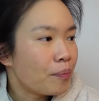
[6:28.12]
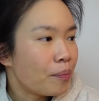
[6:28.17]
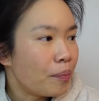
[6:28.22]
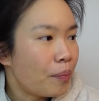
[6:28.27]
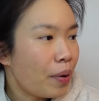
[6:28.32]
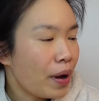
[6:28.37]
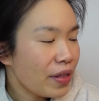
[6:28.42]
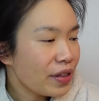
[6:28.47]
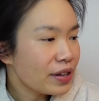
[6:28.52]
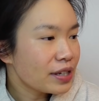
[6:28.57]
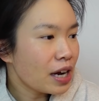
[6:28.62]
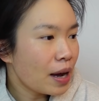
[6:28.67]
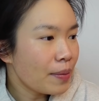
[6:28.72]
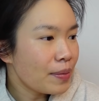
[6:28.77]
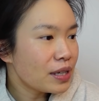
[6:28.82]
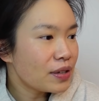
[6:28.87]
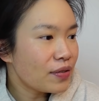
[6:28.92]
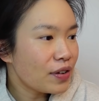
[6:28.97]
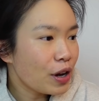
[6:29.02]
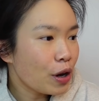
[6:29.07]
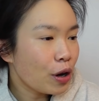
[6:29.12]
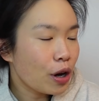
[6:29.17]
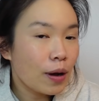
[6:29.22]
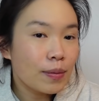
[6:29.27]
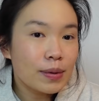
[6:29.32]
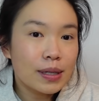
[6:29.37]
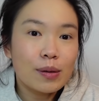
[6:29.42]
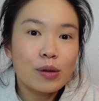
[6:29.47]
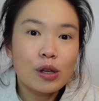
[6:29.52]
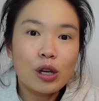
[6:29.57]
by the time this video
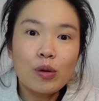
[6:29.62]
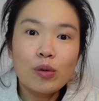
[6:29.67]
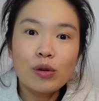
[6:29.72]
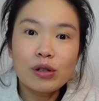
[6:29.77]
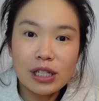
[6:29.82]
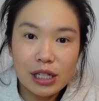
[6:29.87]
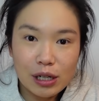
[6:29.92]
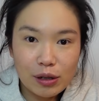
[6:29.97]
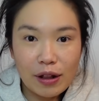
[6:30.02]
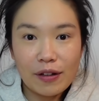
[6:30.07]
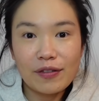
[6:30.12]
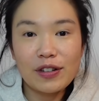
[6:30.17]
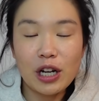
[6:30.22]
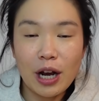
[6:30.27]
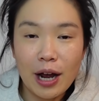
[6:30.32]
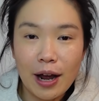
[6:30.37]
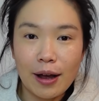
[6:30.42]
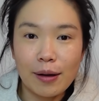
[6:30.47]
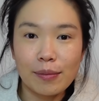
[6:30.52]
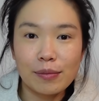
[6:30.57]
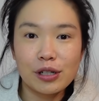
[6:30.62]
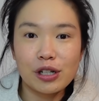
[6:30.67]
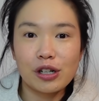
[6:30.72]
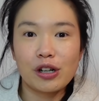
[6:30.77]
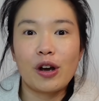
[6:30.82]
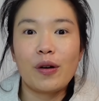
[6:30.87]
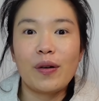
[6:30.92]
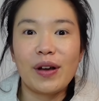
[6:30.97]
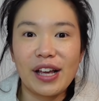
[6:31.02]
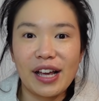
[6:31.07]
comes out, you will still have time to
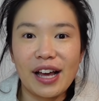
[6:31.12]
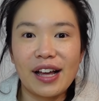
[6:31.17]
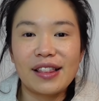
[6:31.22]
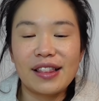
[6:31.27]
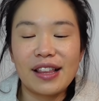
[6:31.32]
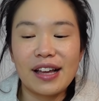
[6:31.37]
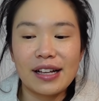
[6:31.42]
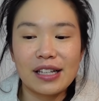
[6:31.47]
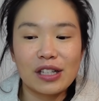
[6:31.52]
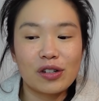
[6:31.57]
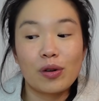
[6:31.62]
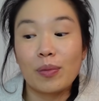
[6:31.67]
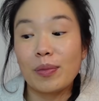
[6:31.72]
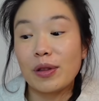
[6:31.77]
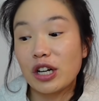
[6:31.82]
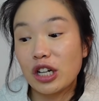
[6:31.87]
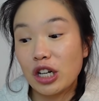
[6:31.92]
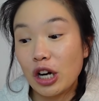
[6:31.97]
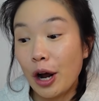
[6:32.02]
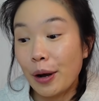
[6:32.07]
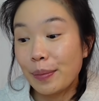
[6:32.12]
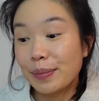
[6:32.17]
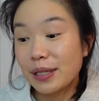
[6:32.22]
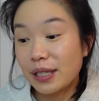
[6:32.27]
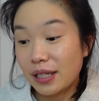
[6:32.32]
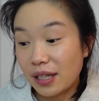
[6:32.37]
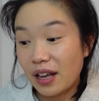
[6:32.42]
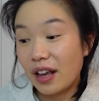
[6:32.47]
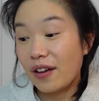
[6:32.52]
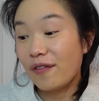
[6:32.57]
go and get these from the
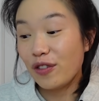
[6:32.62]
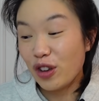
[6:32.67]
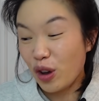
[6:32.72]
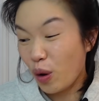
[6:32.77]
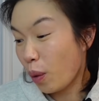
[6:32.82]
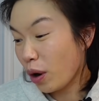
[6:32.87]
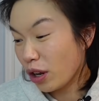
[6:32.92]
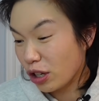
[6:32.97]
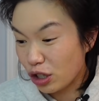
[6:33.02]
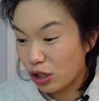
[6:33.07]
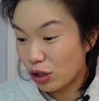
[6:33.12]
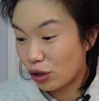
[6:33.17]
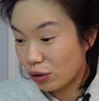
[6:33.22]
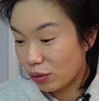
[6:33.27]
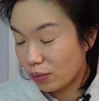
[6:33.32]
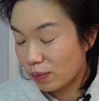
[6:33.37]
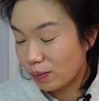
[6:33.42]
shops if you want to.